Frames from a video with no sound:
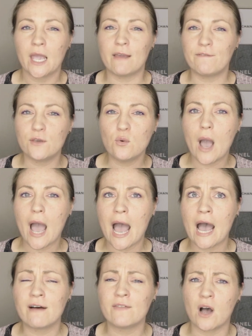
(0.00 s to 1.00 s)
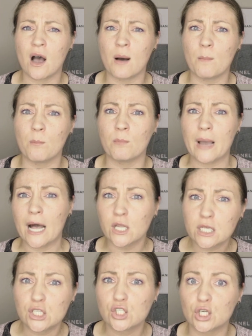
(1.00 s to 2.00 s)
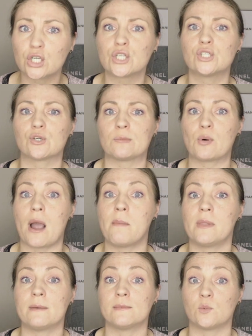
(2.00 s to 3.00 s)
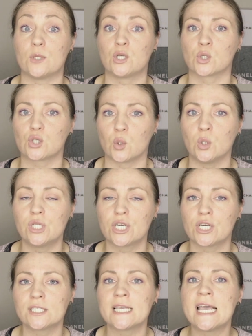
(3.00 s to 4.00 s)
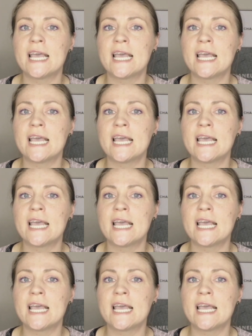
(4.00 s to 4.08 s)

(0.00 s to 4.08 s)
If you have health concerns or problems with your shoulders,